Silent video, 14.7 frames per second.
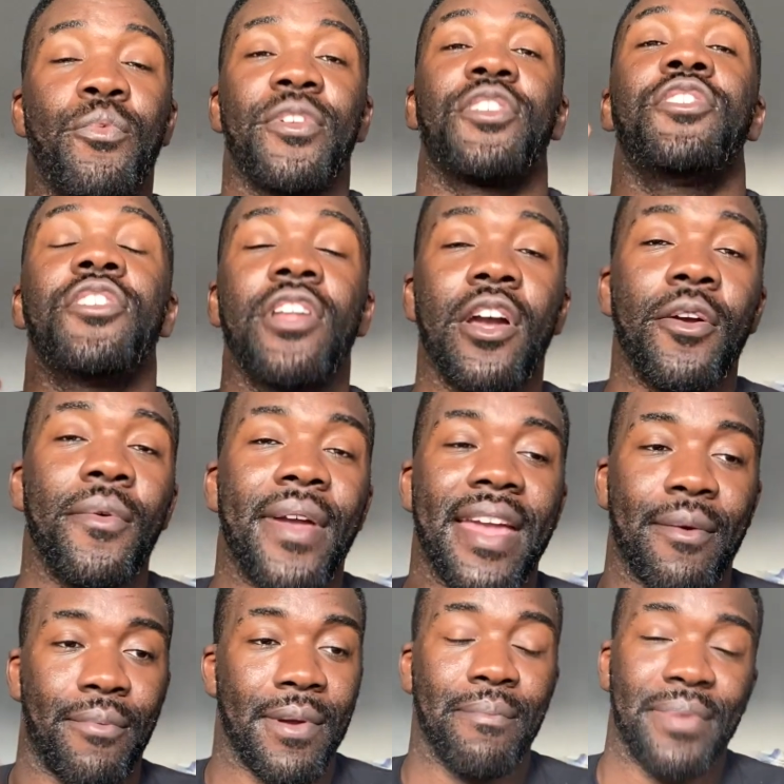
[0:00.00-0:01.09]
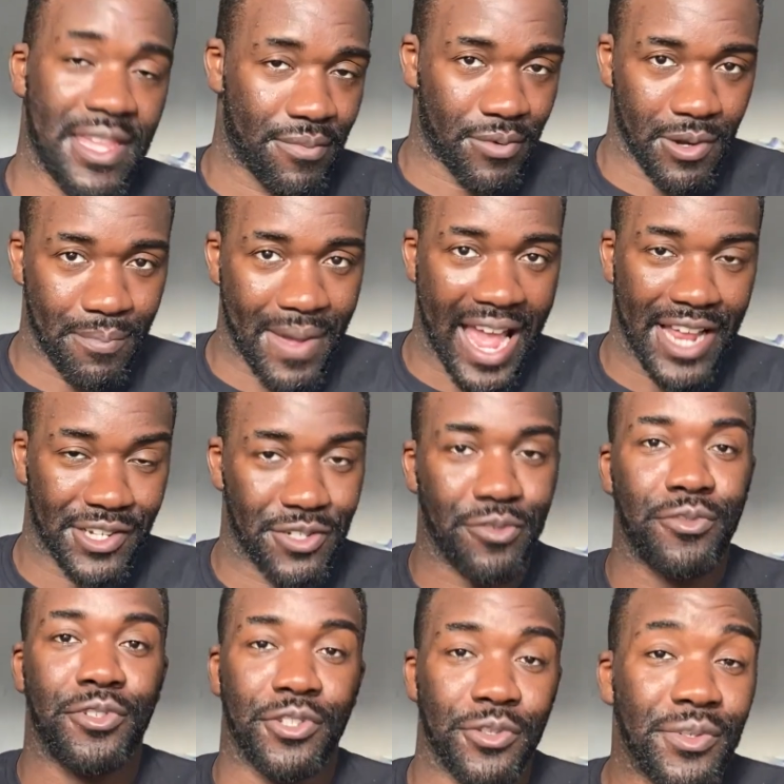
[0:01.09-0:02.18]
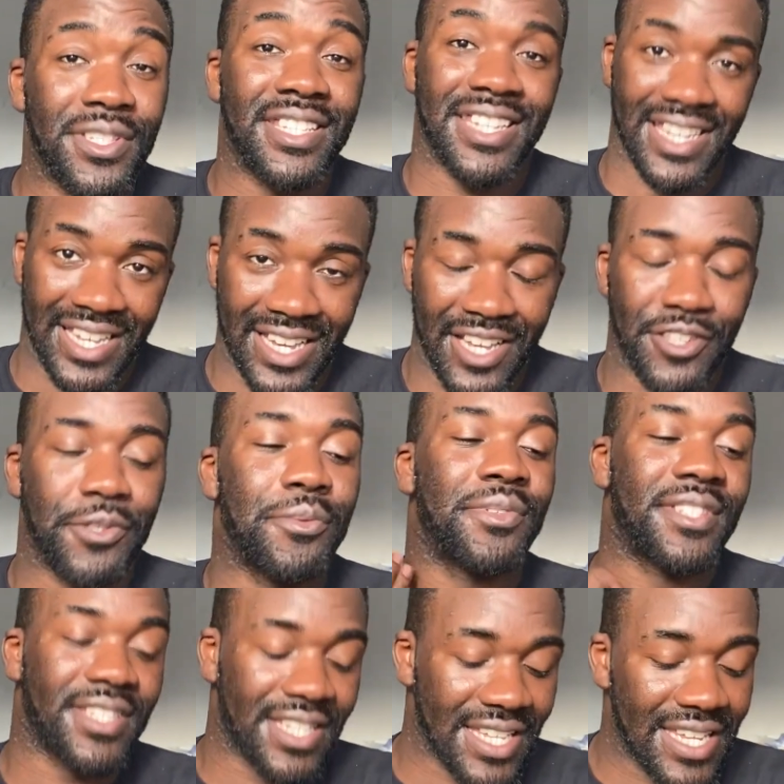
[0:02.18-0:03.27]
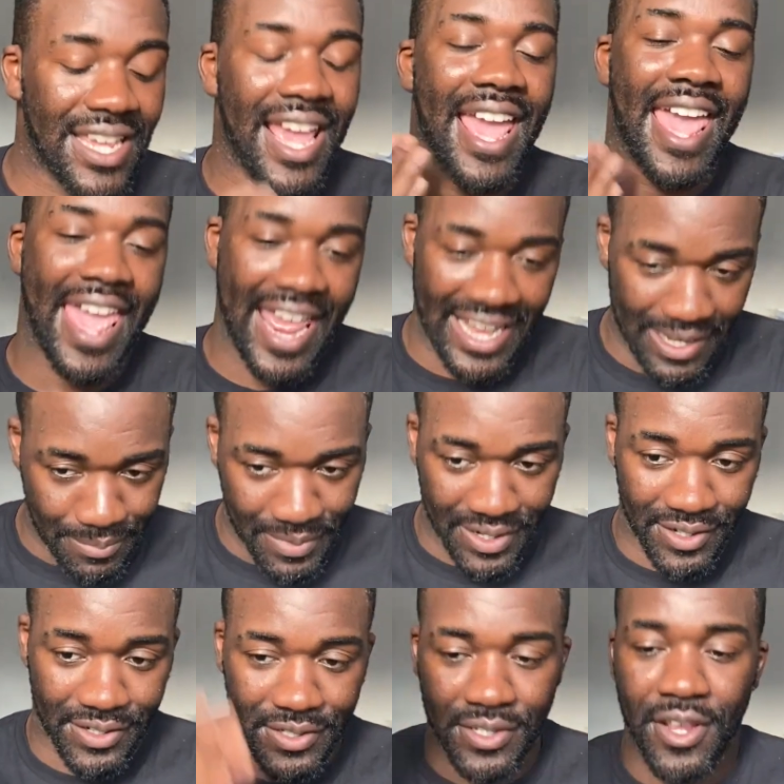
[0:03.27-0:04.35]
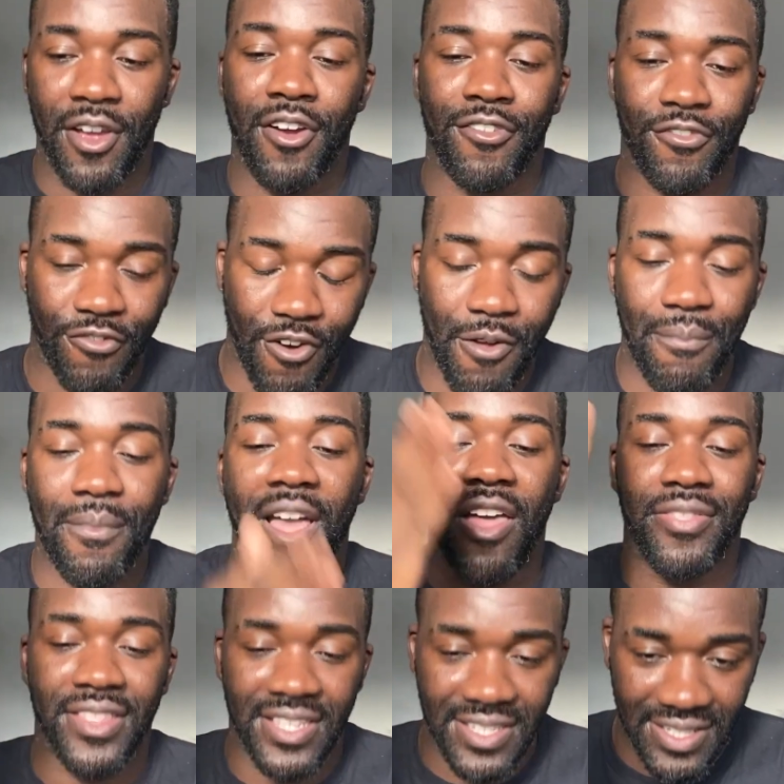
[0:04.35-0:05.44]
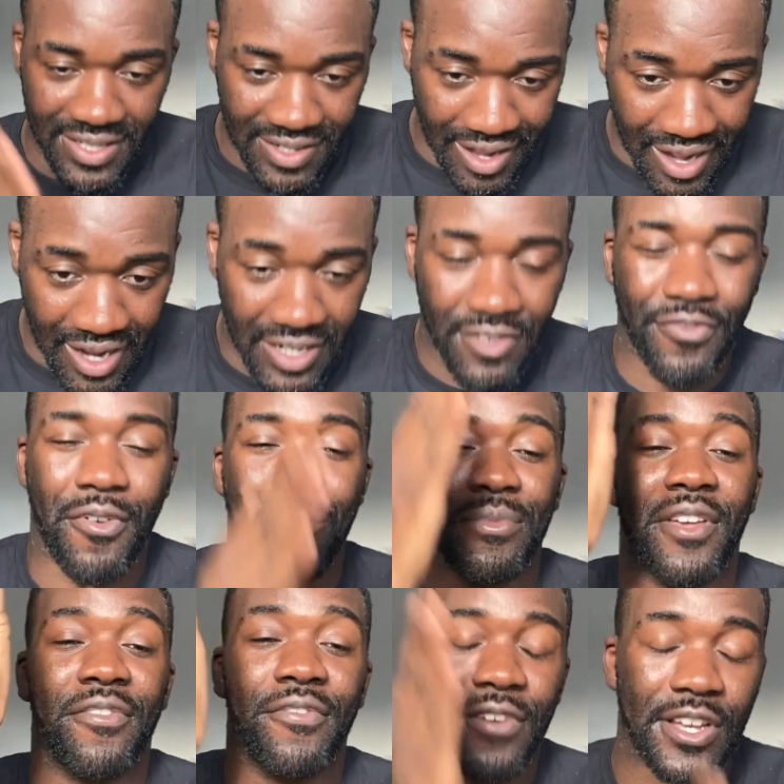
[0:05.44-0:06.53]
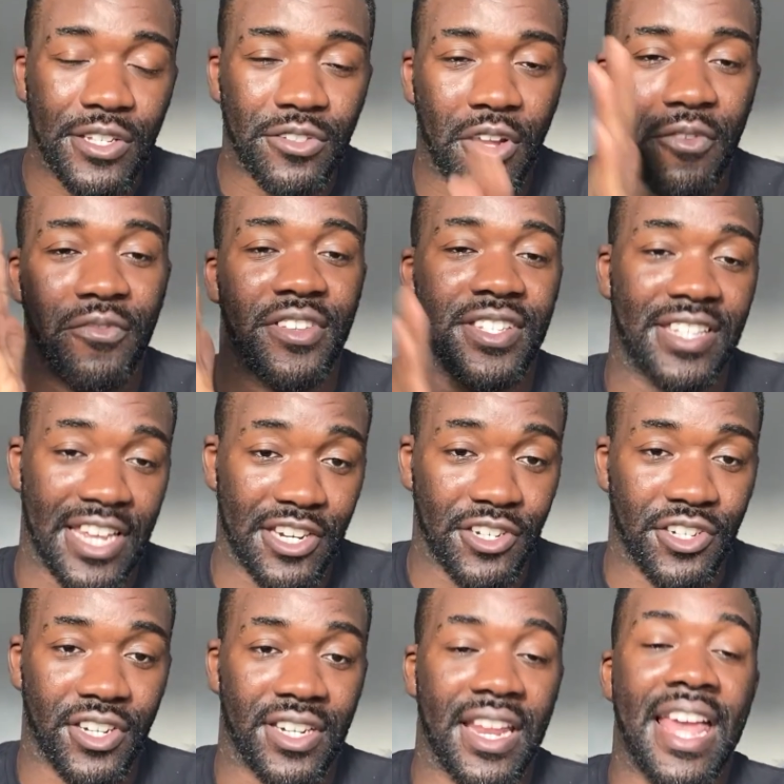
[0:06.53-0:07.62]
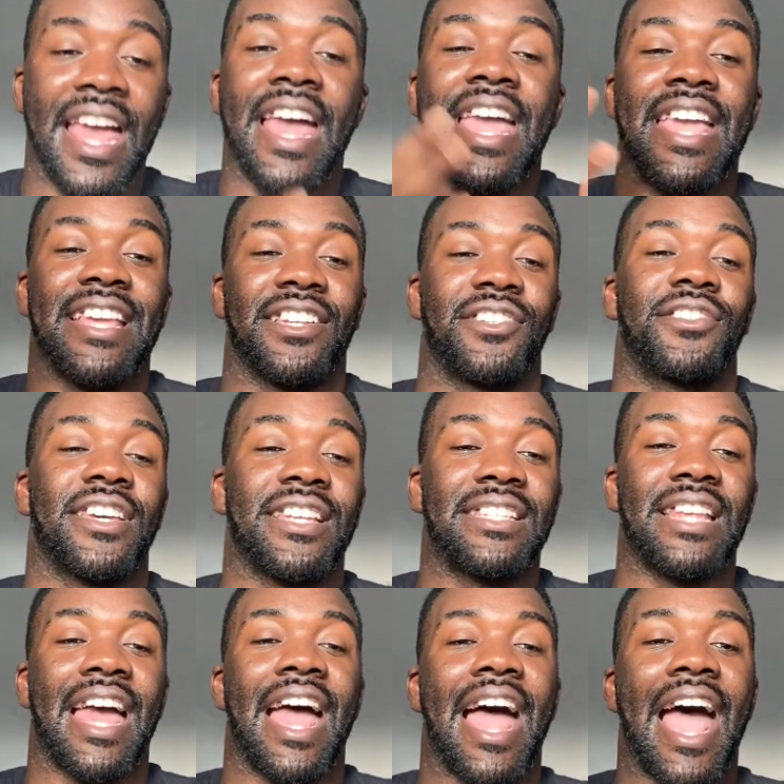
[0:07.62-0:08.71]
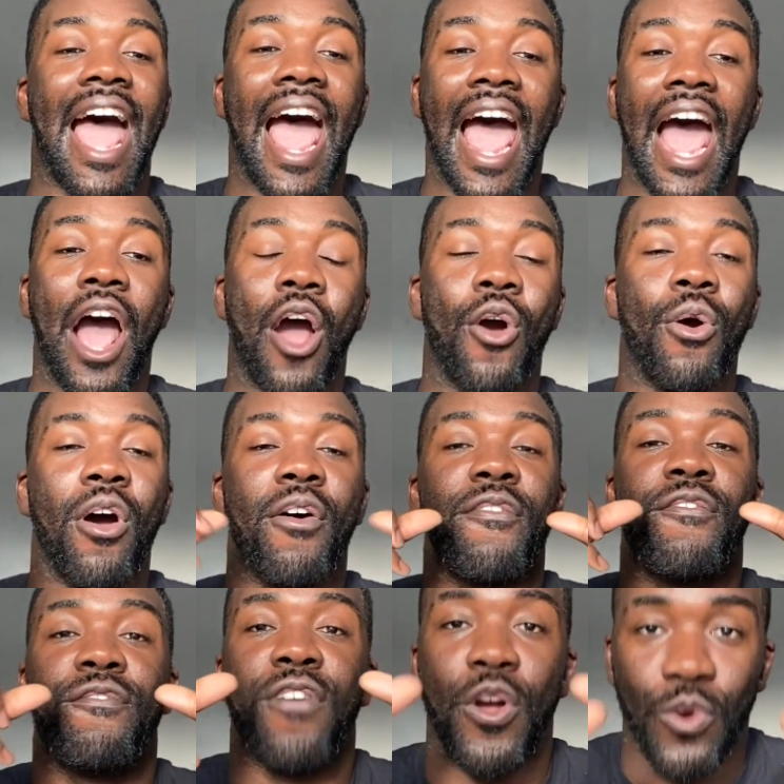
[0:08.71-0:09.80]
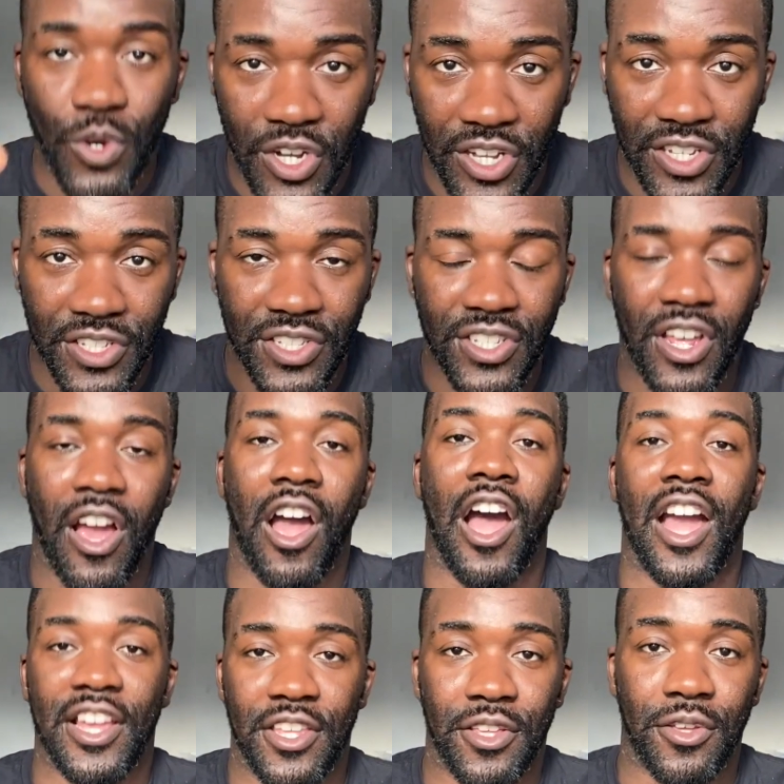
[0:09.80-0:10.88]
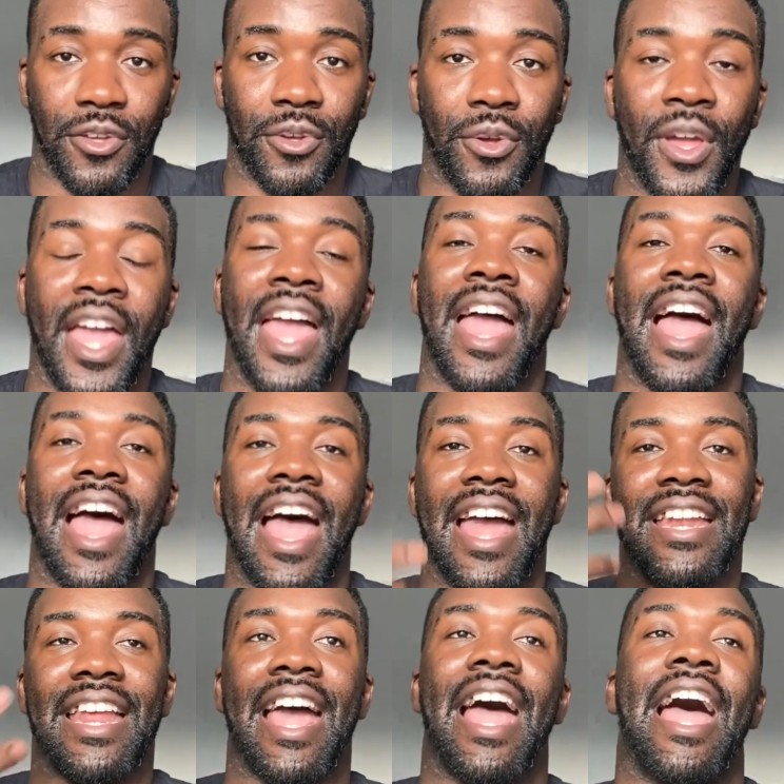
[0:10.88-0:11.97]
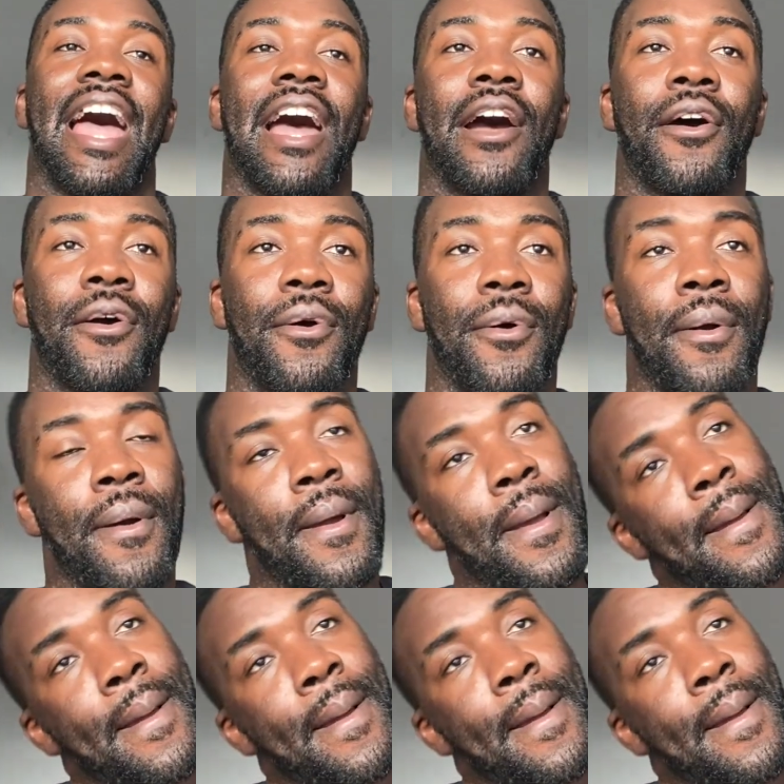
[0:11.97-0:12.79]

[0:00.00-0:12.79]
you know, when people are bad, you do see it. You see elements from the start, from the first conversation. It's just how focused are you and how